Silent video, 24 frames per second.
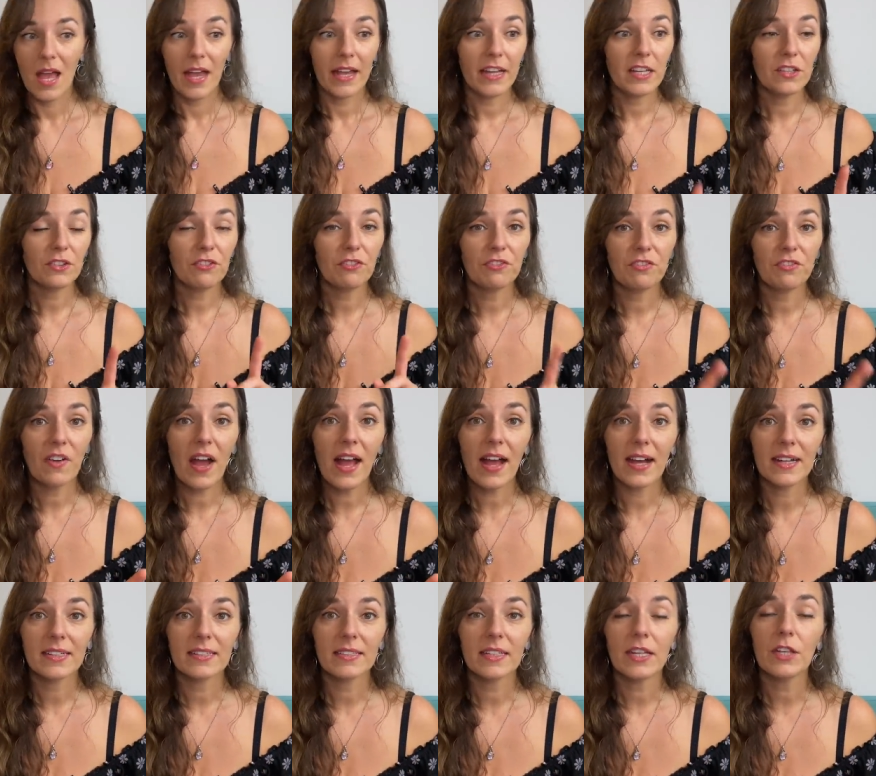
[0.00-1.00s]
In
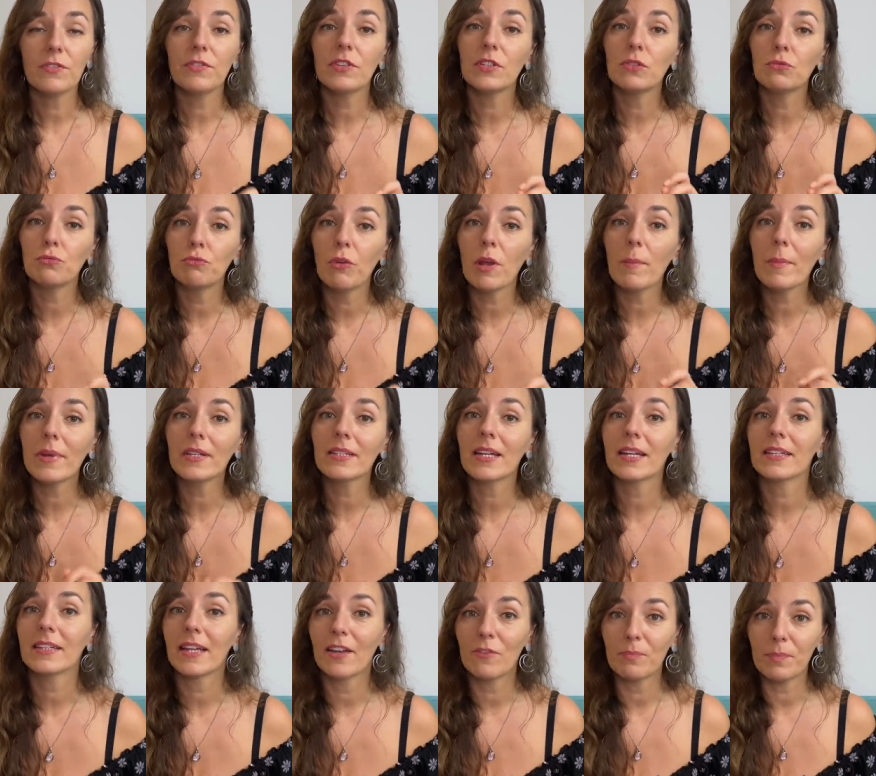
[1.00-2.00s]
fact, even women
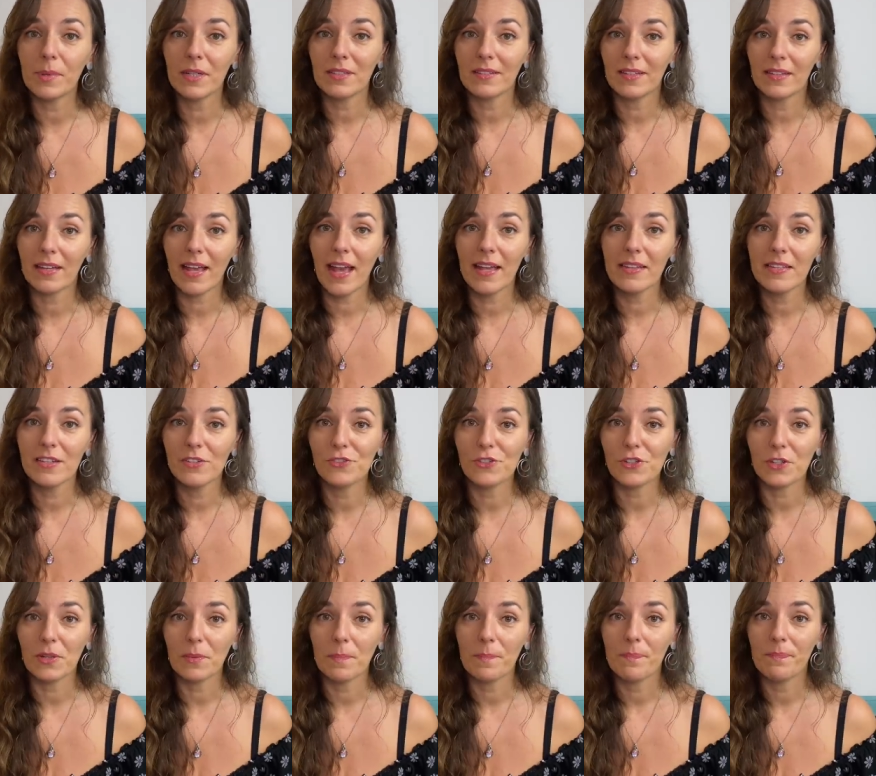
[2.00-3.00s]
can have big dick energy.